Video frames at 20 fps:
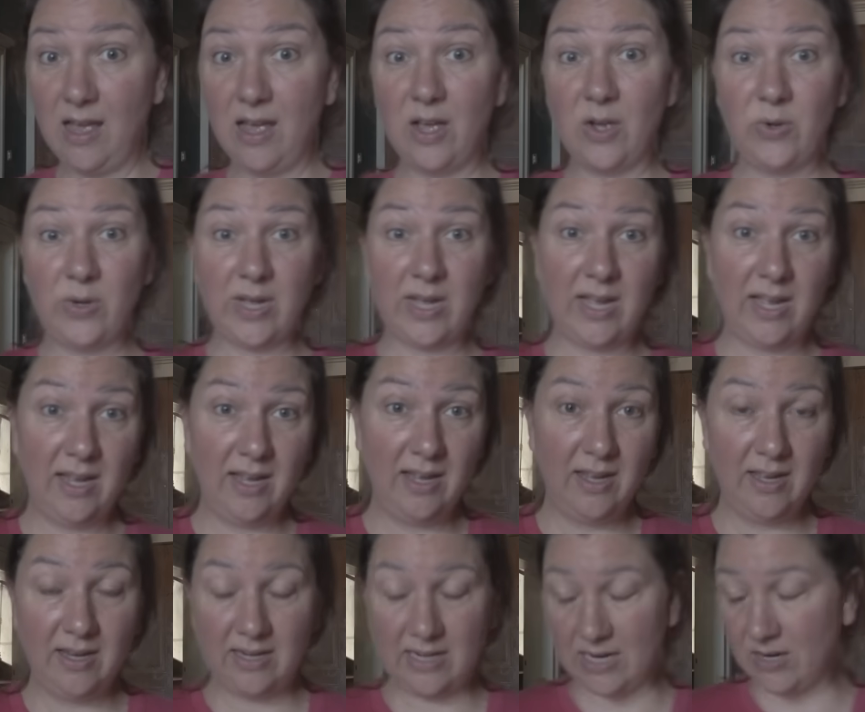Okay,
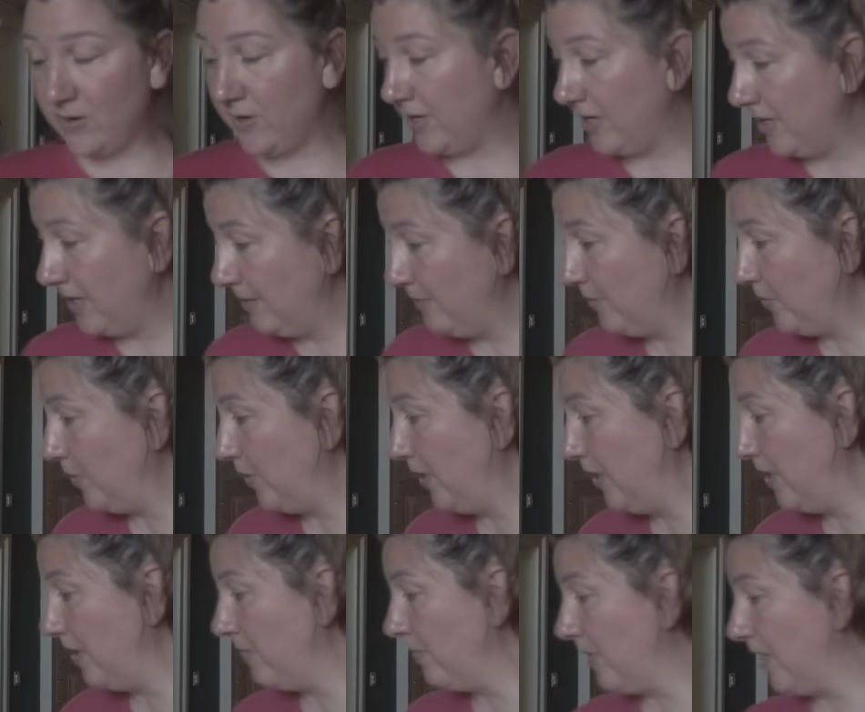now I'm going to
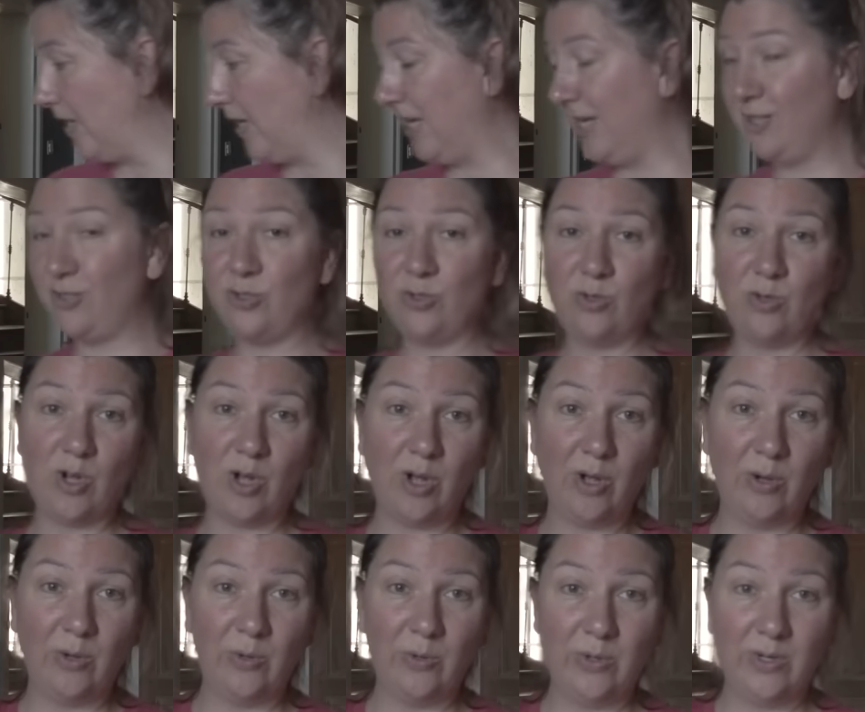get ready to
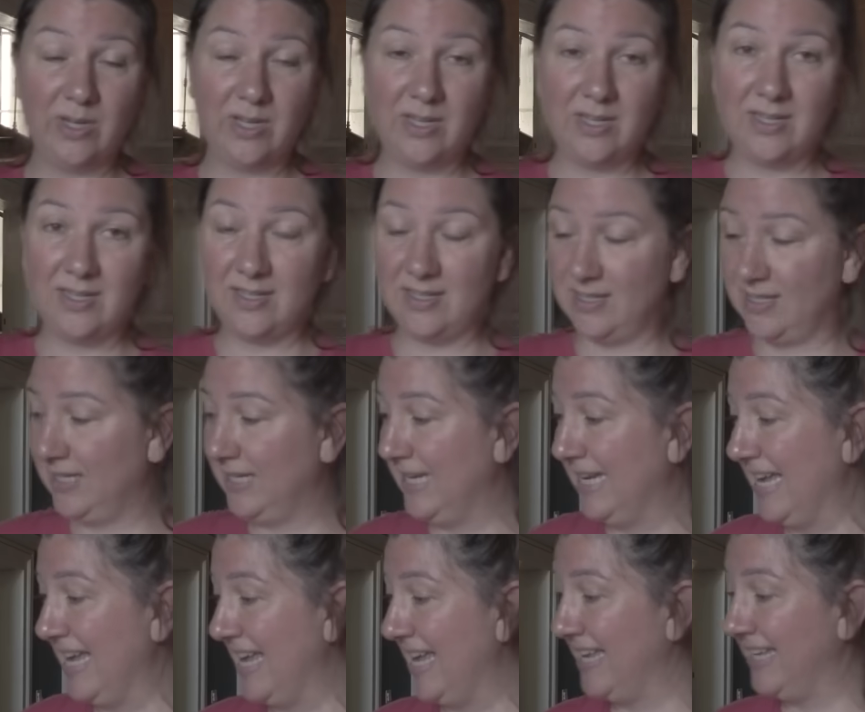go
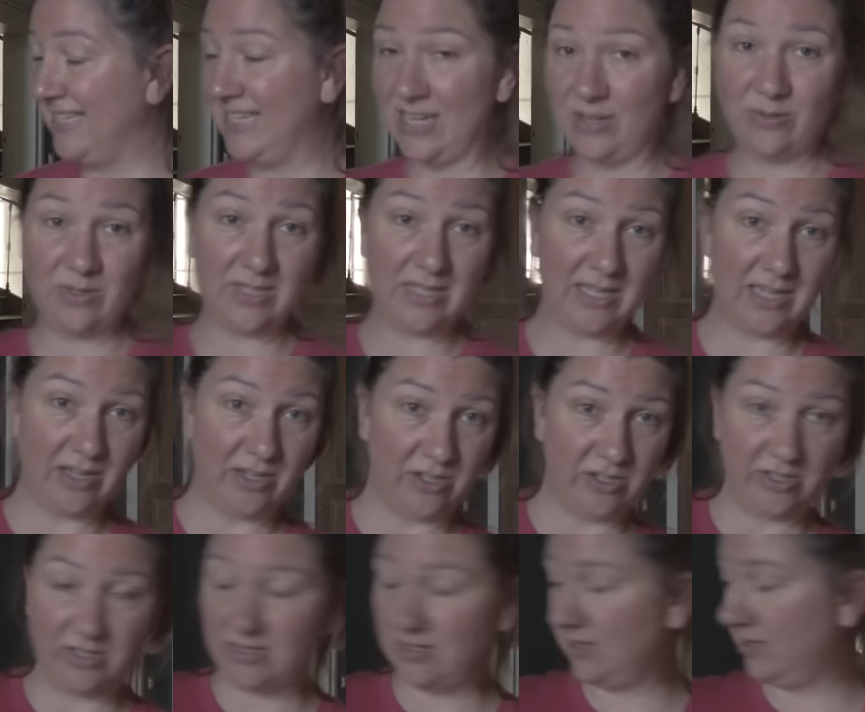
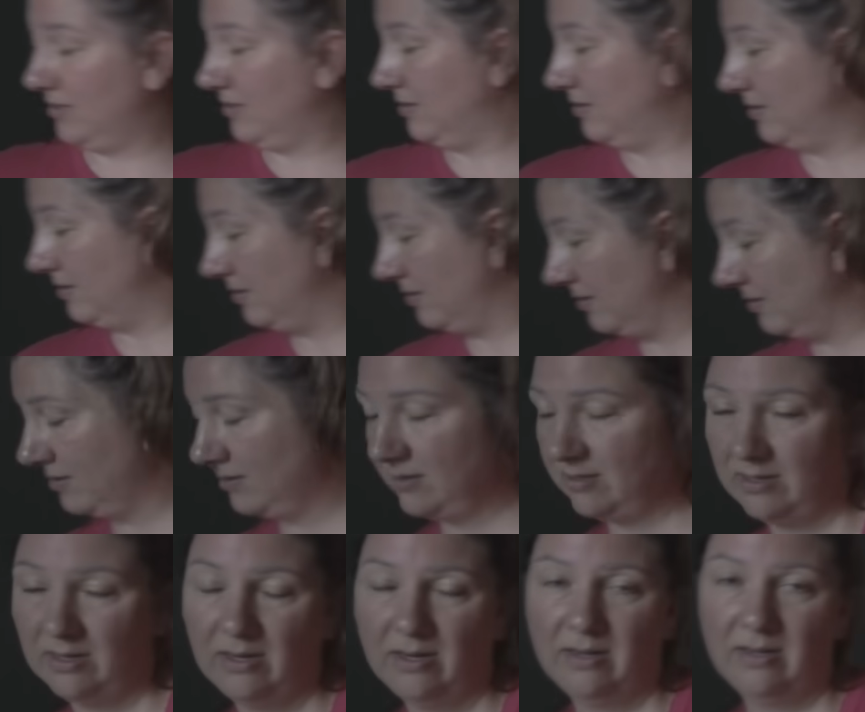downstairs,
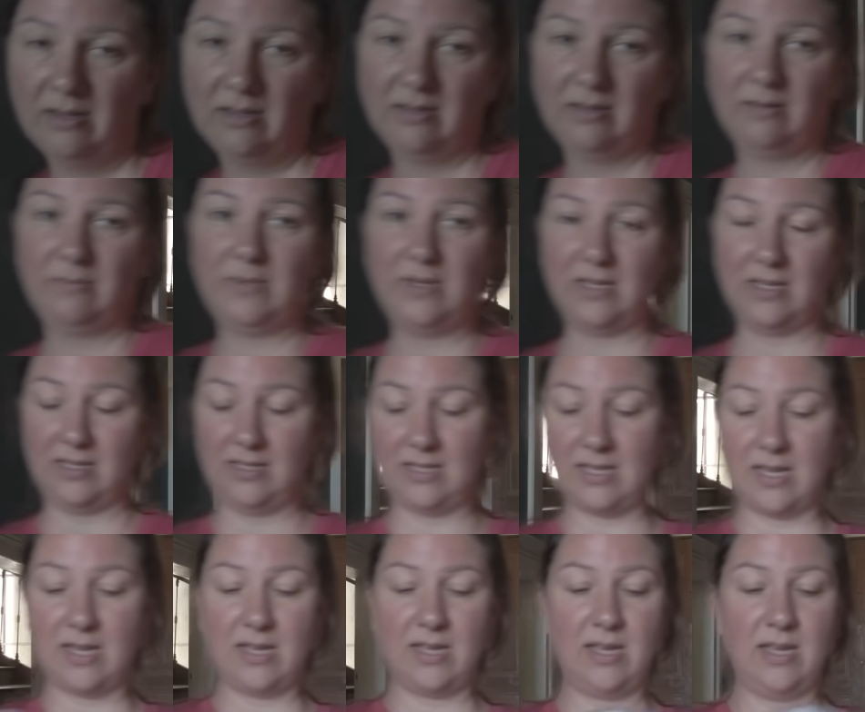because
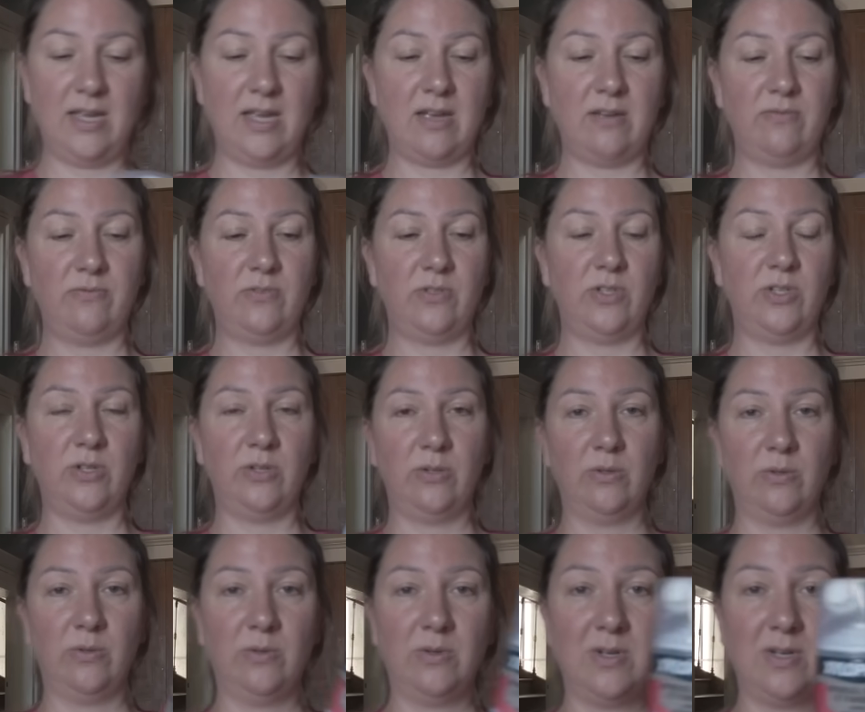I have
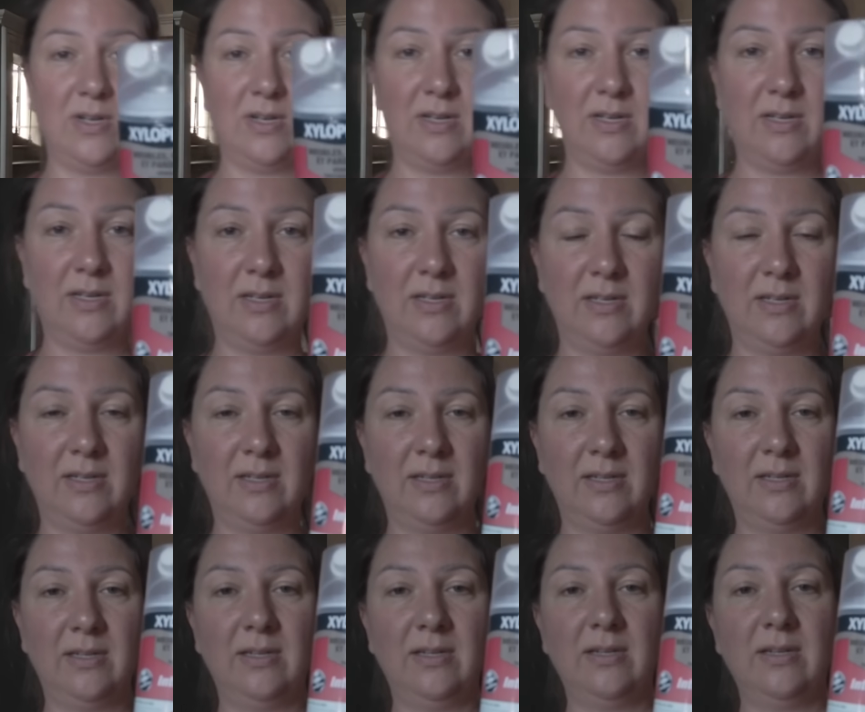to,
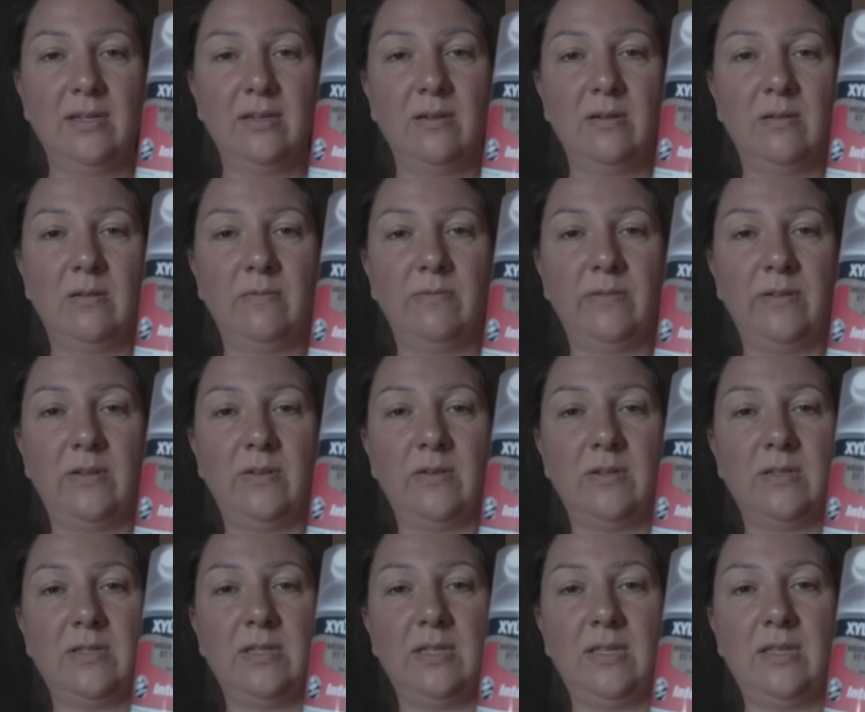hopefully you
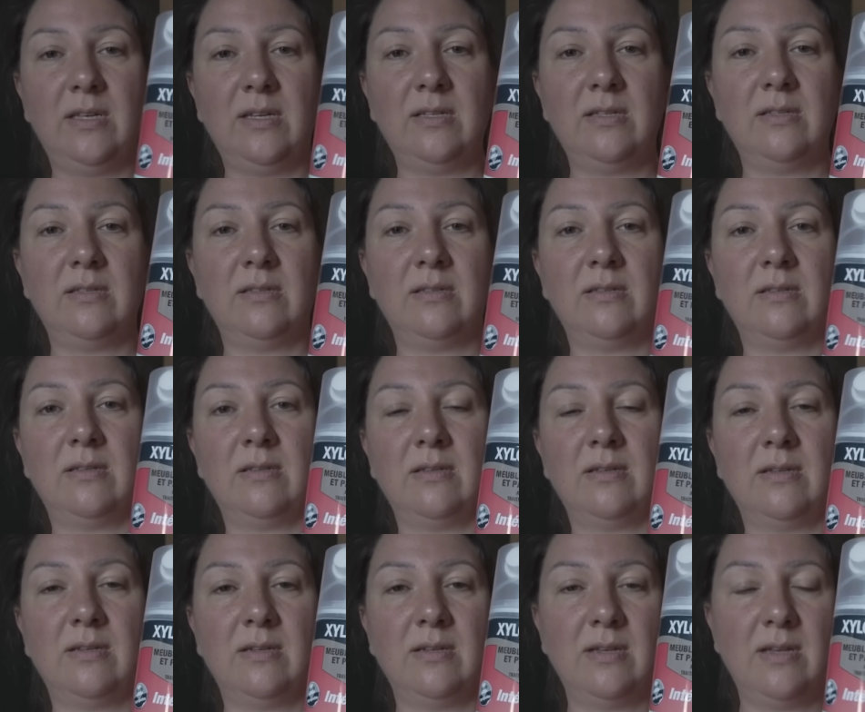can see this,
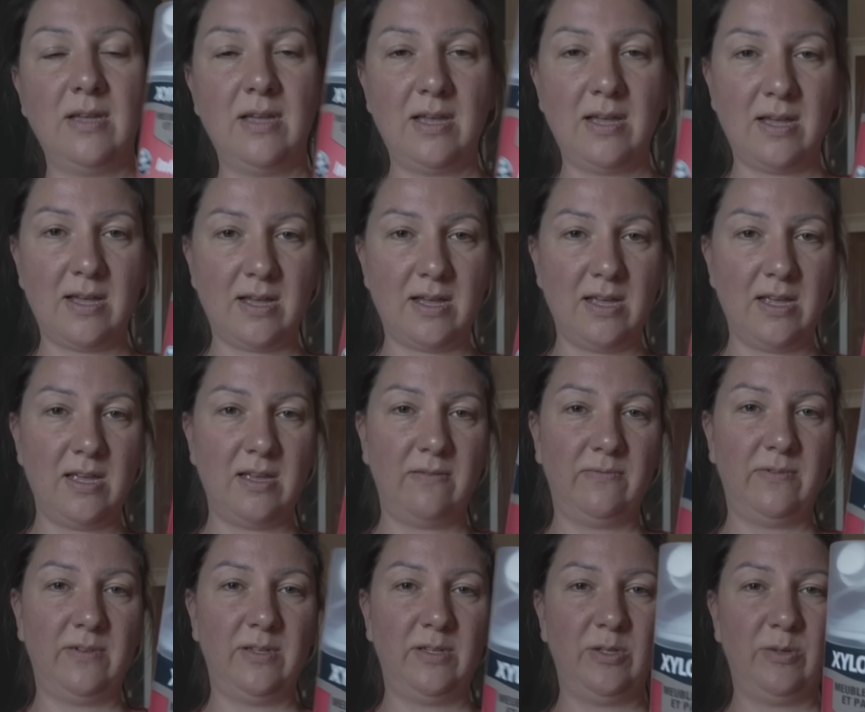I
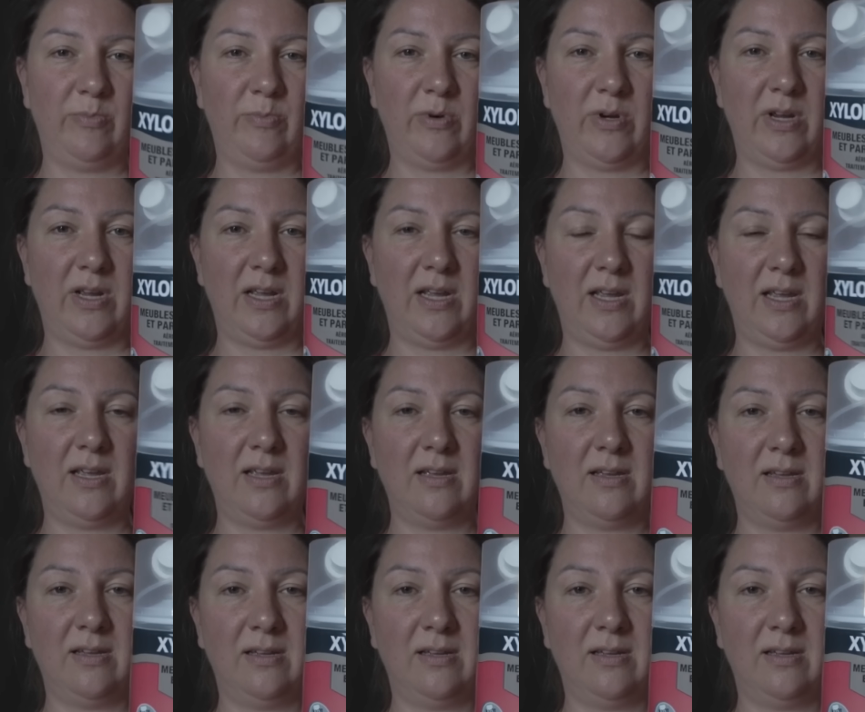have to spray